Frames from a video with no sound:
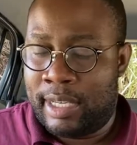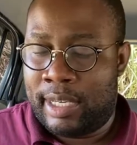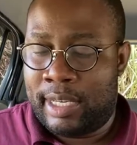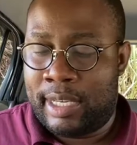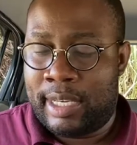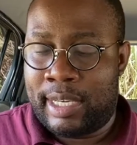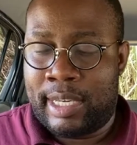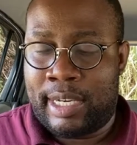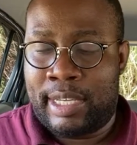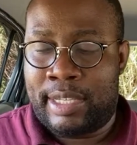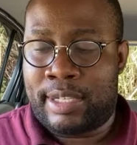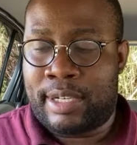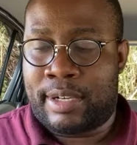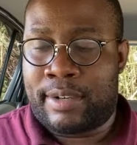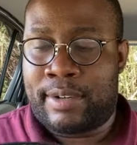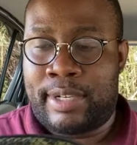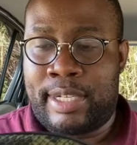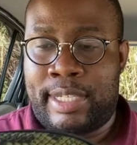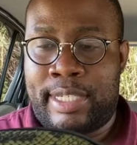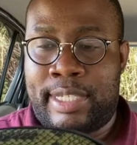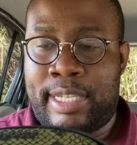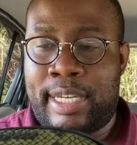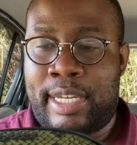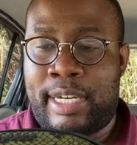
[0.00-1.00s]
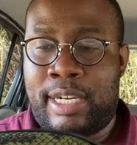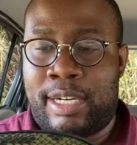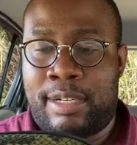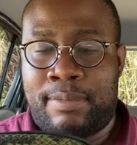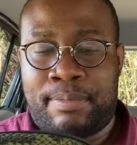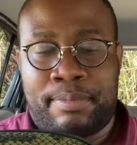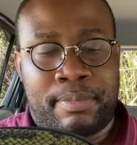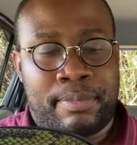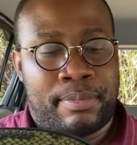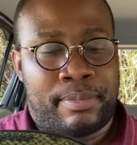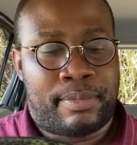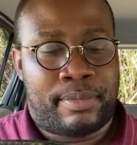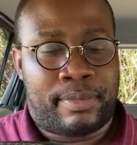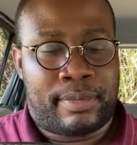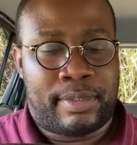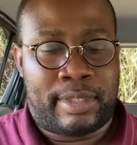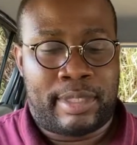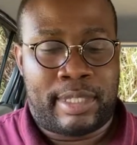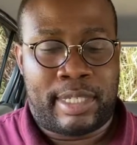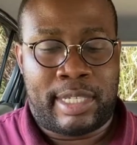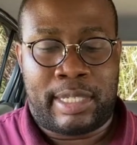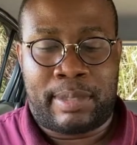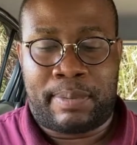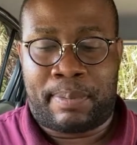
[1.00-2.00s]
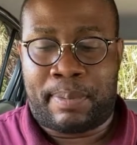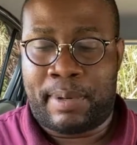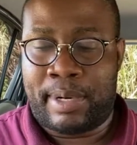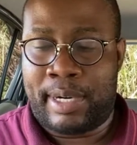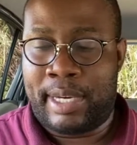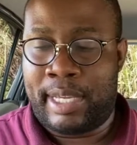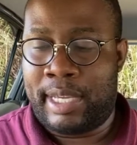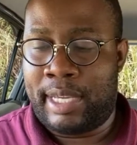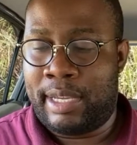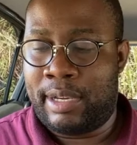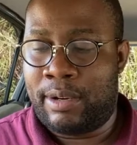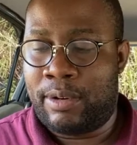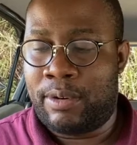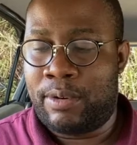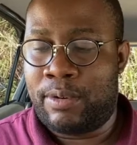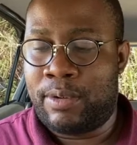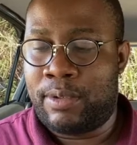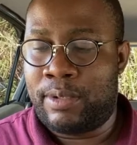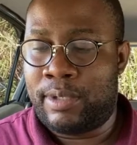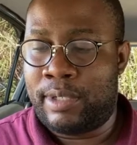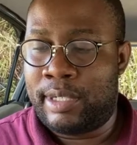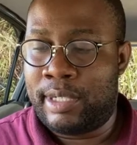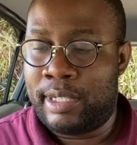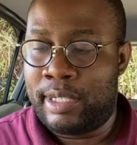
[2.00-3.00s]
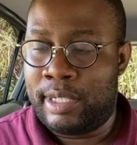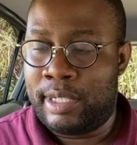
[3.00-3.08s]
and it's already set up. It's pretty old.